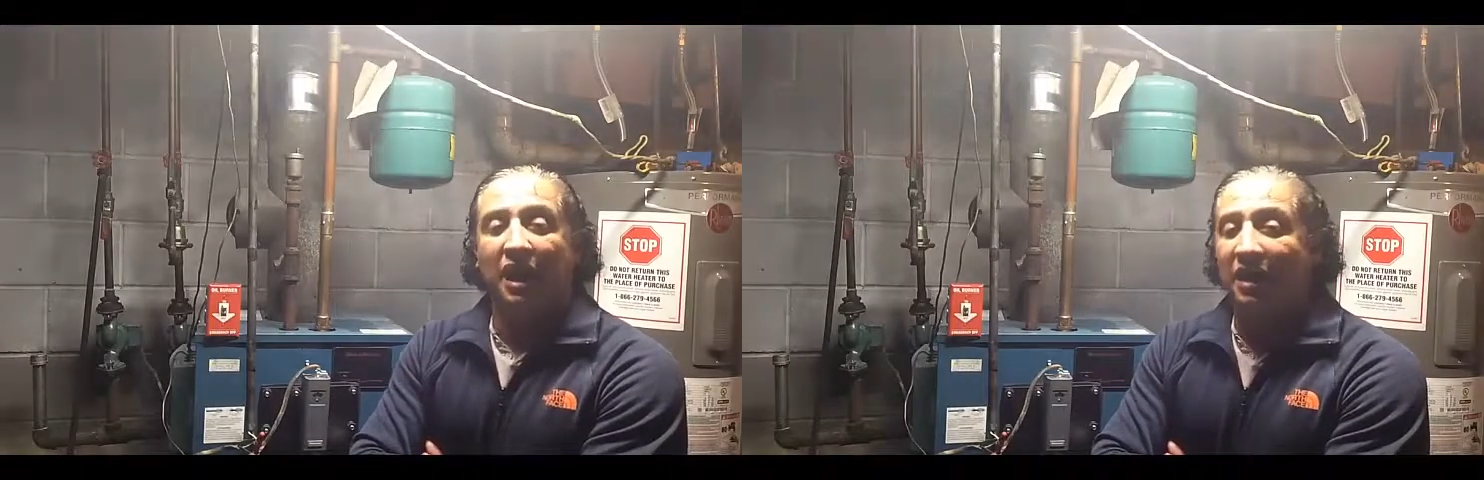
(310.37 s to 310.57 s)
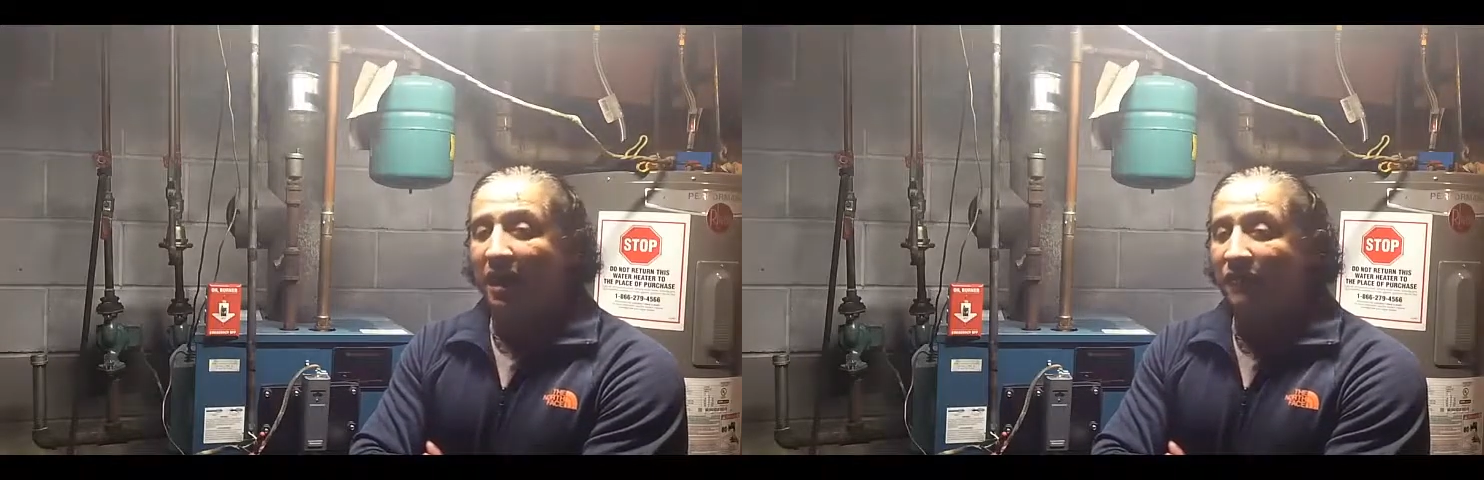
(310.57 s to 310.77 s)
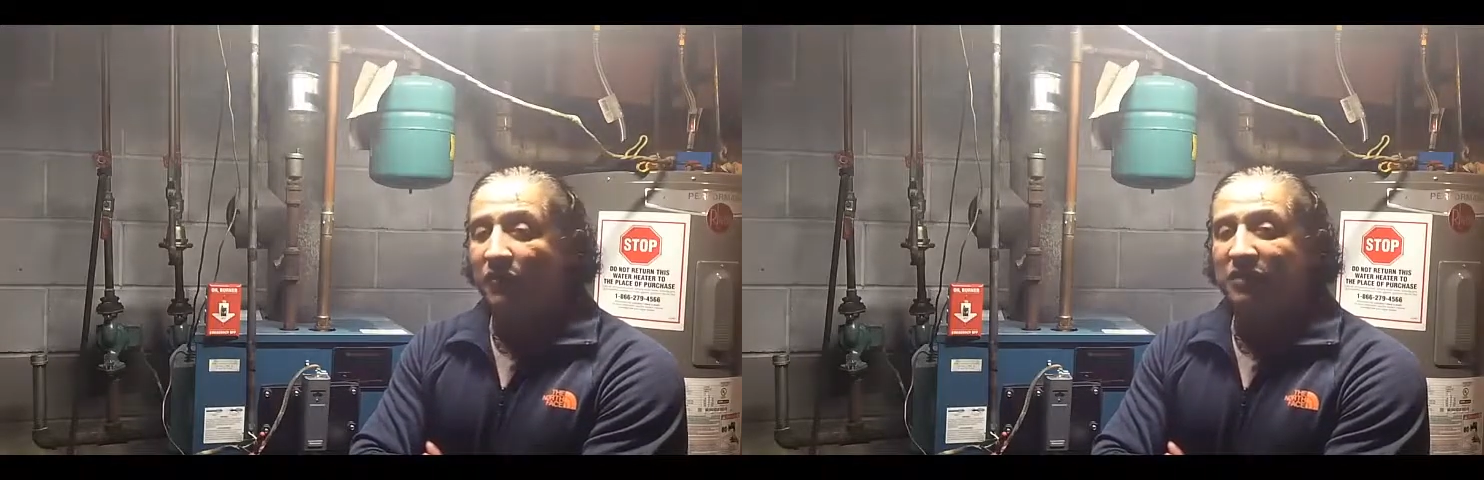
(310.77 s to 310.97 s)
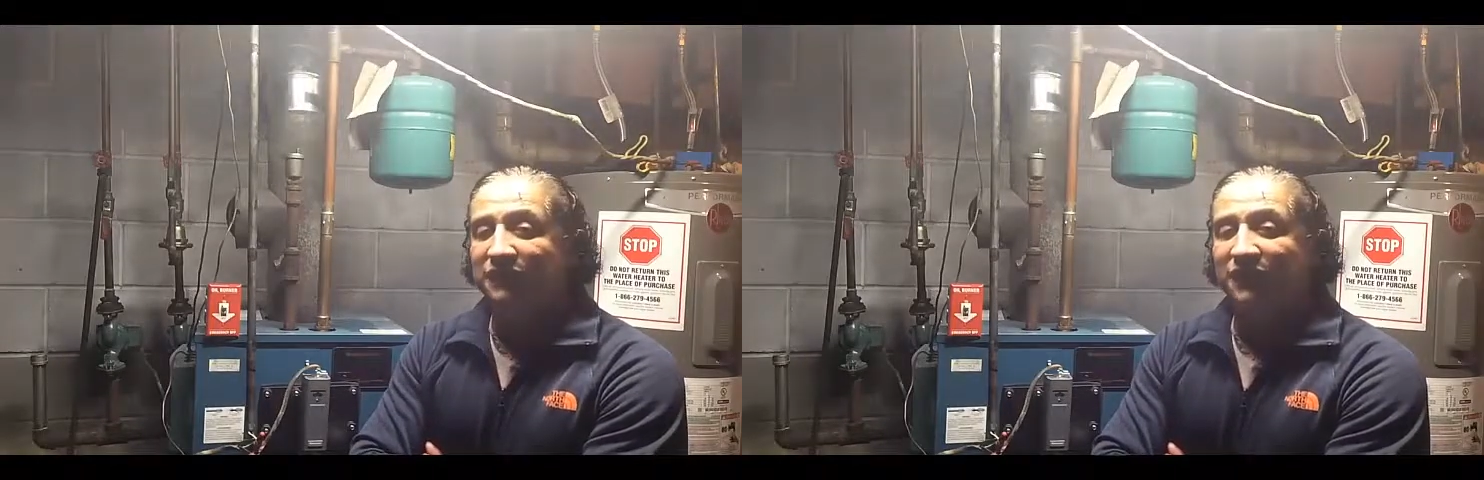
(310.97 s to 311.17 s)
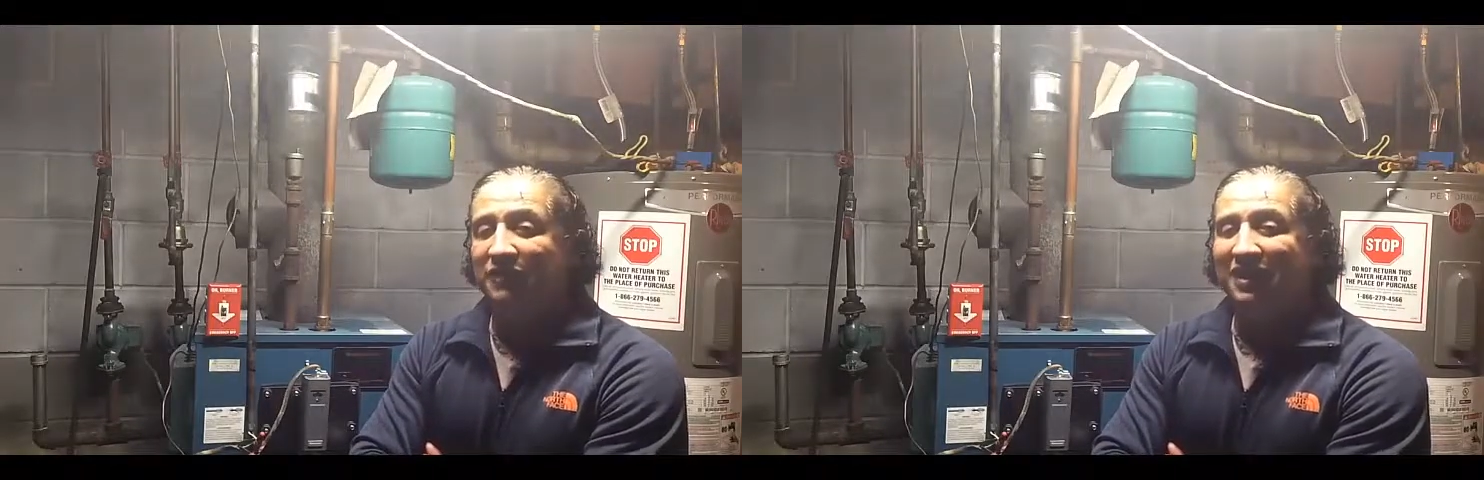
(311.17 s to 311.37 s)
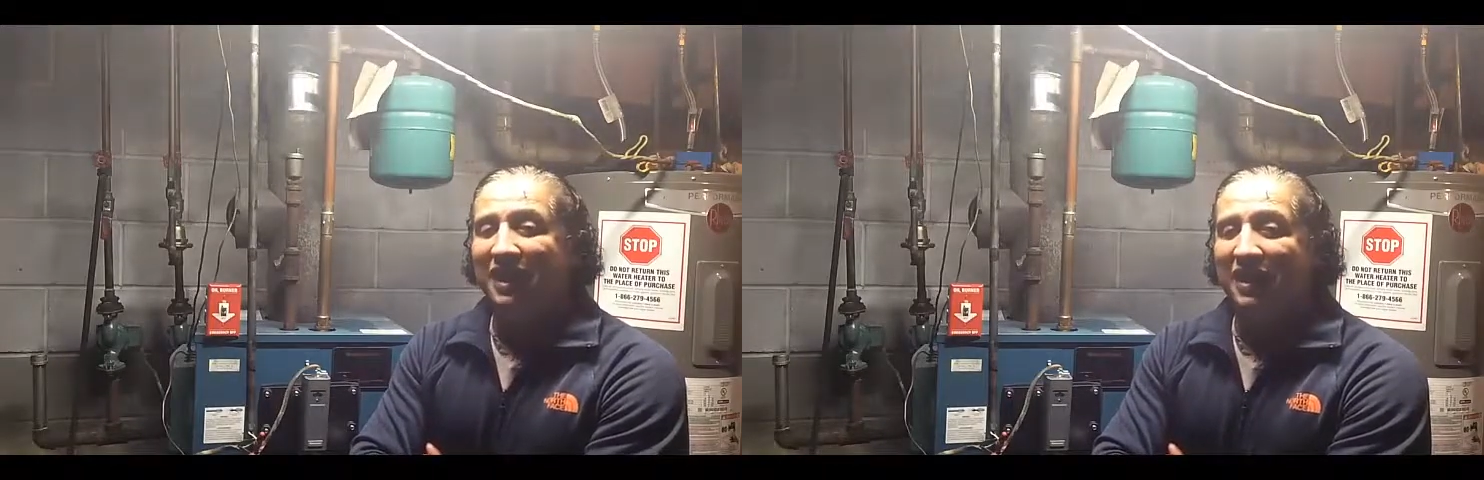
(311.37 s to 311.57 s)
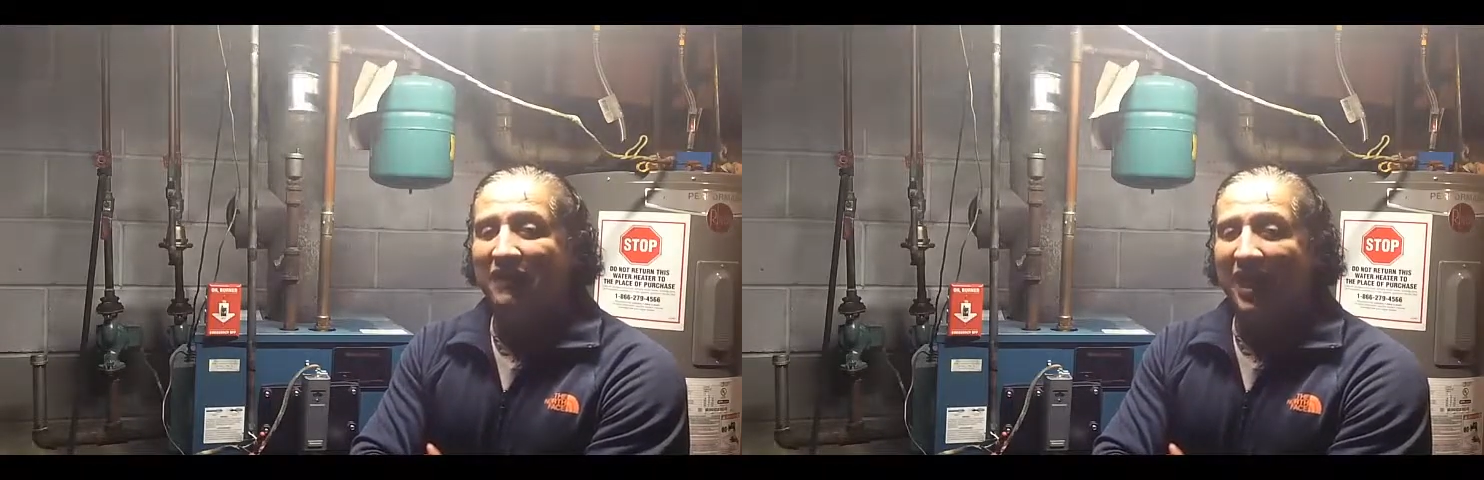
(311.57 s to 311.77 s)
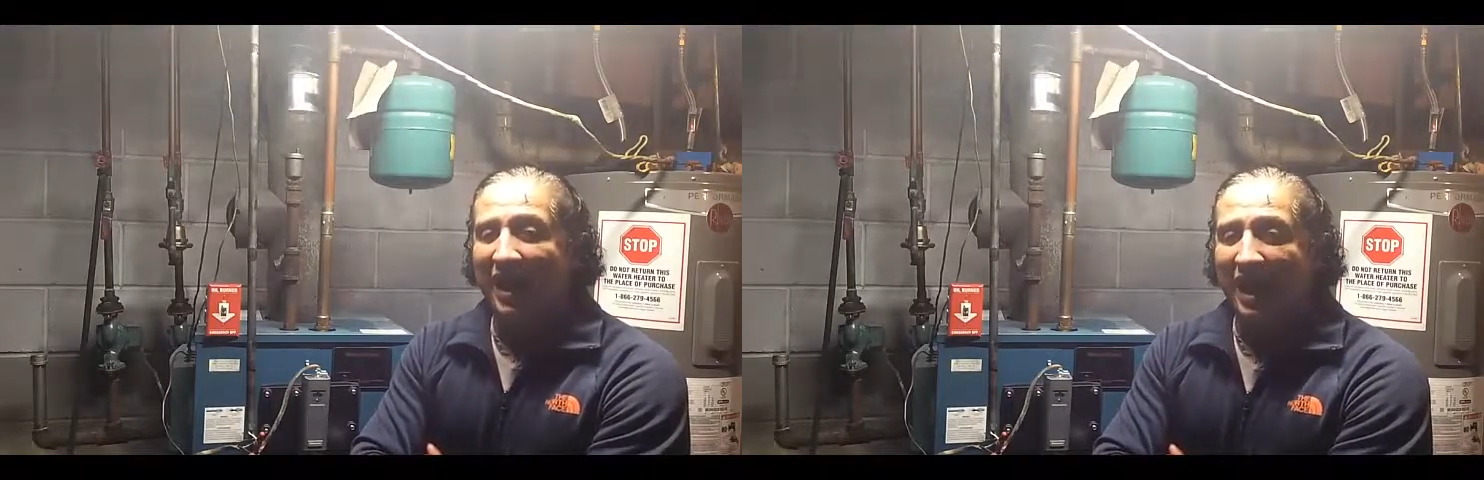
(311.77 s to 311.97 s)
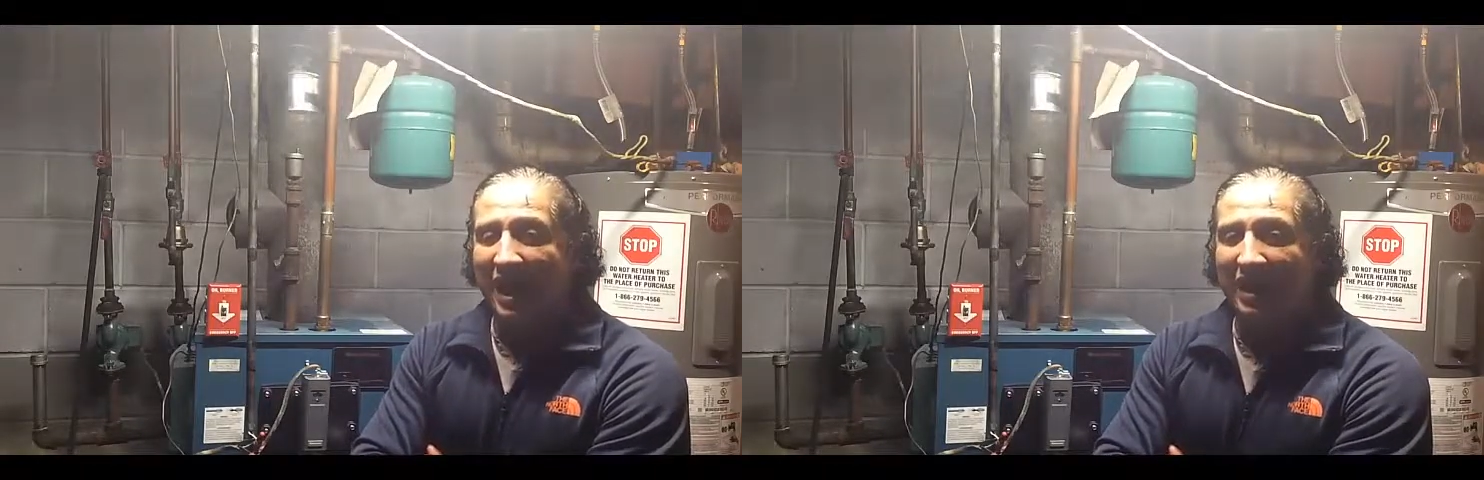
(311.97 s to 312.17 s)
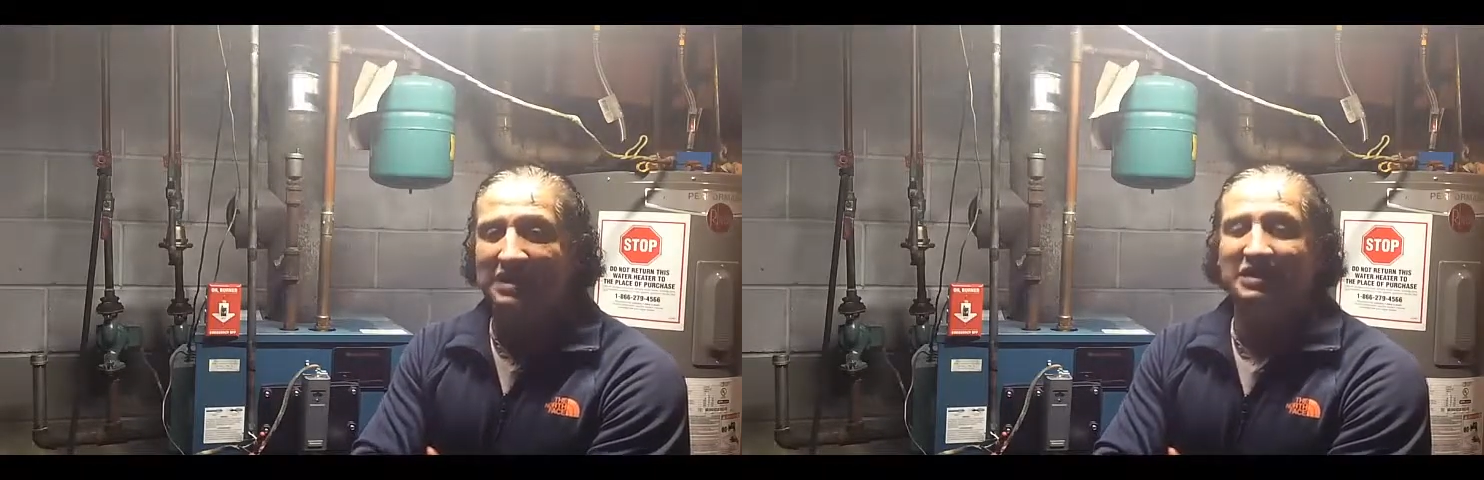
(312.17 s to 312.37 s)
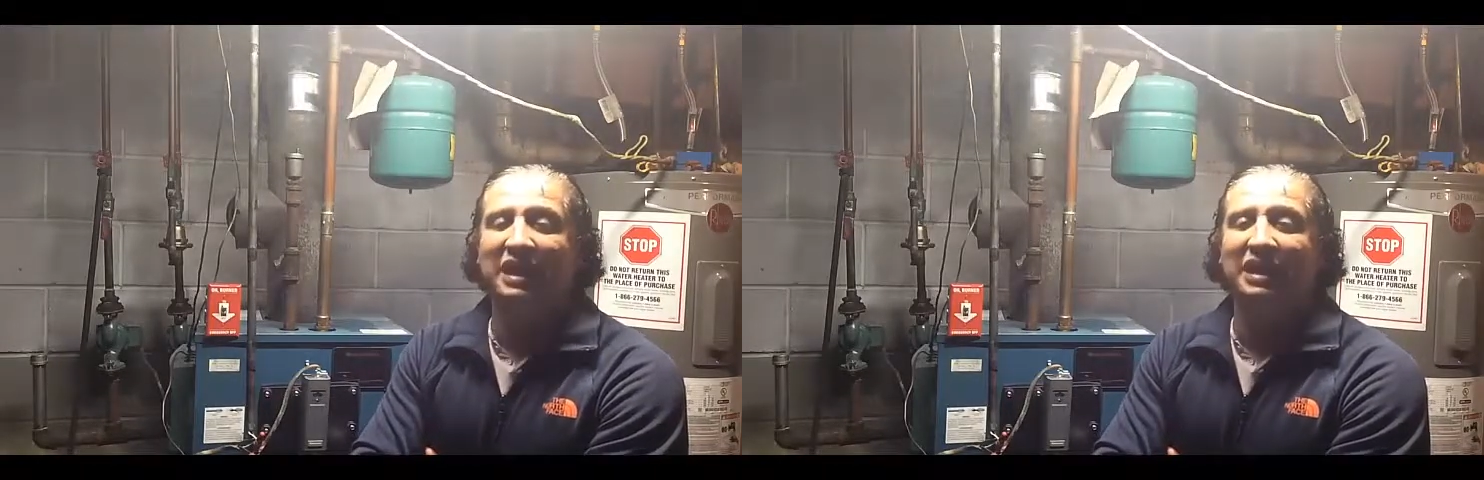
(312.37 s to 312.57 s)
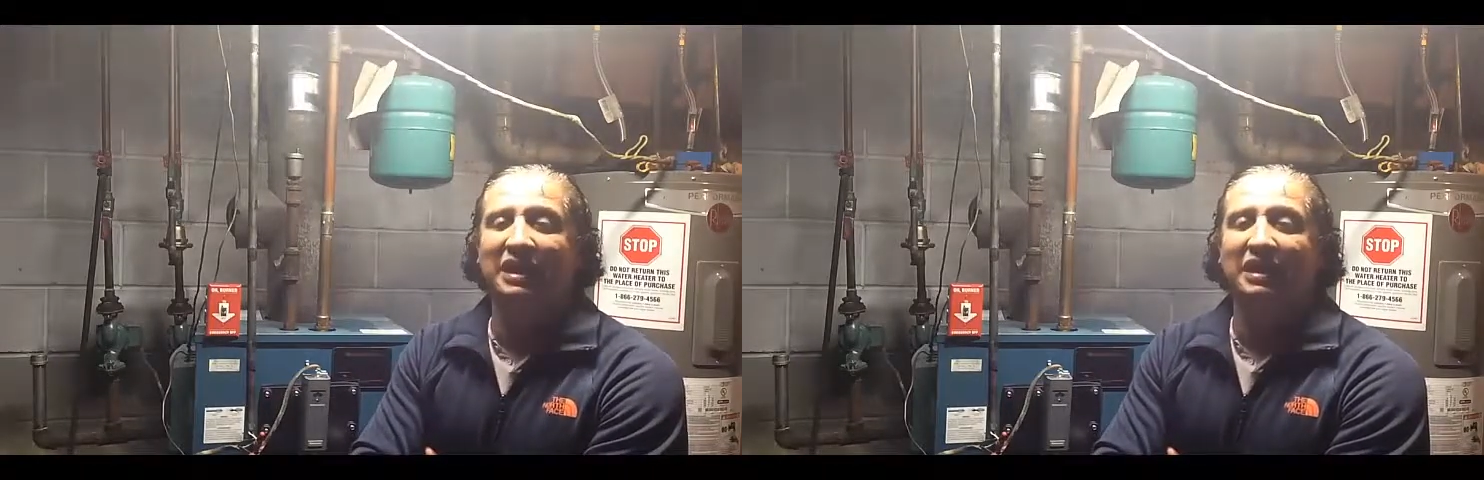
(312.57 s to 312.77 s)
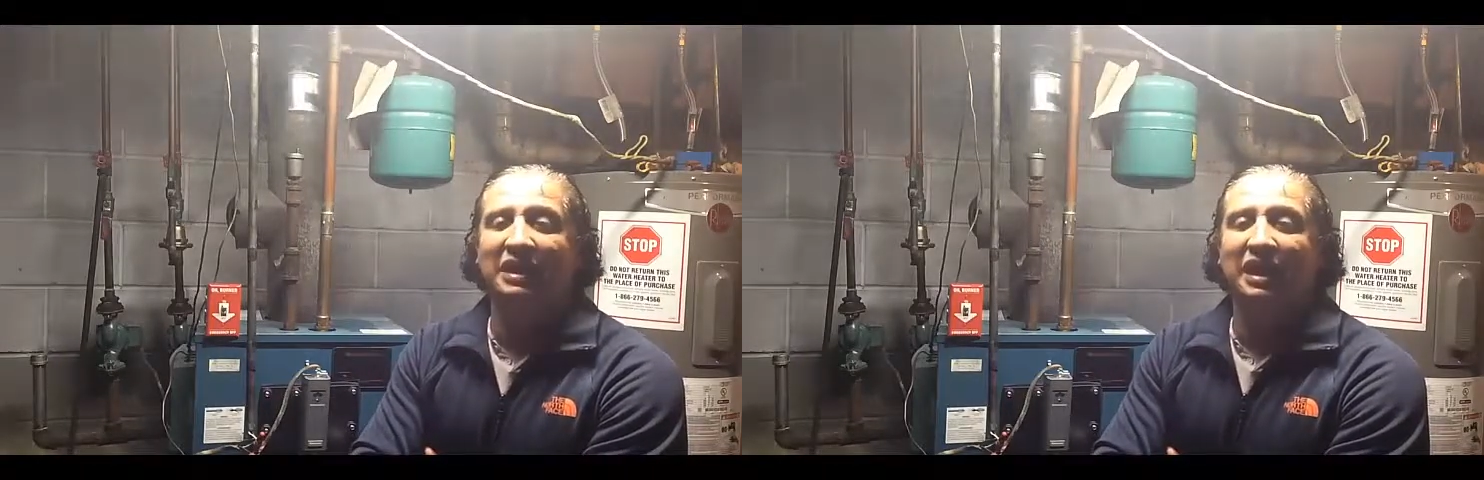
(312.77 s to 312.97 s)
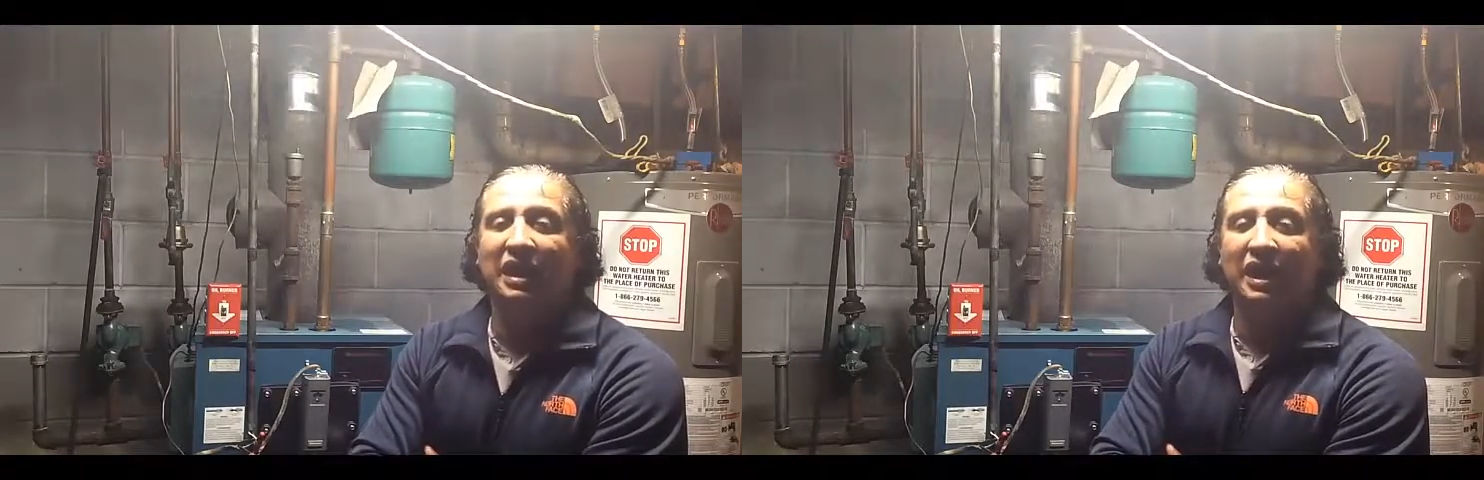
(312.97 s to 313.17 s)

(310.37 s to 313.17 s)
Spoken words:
And I've always felt that I never had sanity.